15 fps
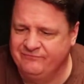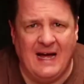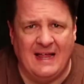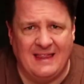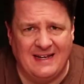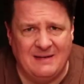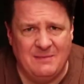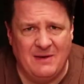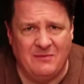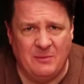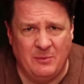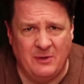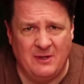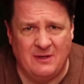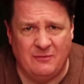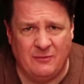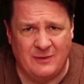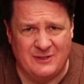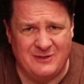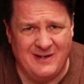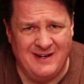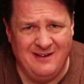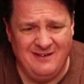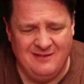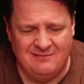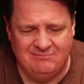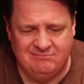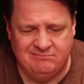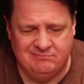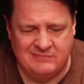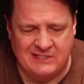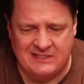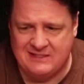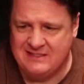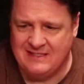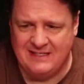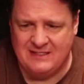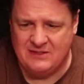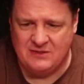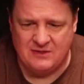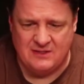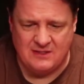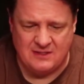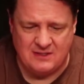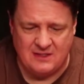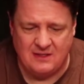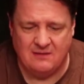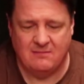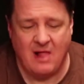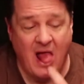I think I'm gonna have to put it in the refrigerator because it's just,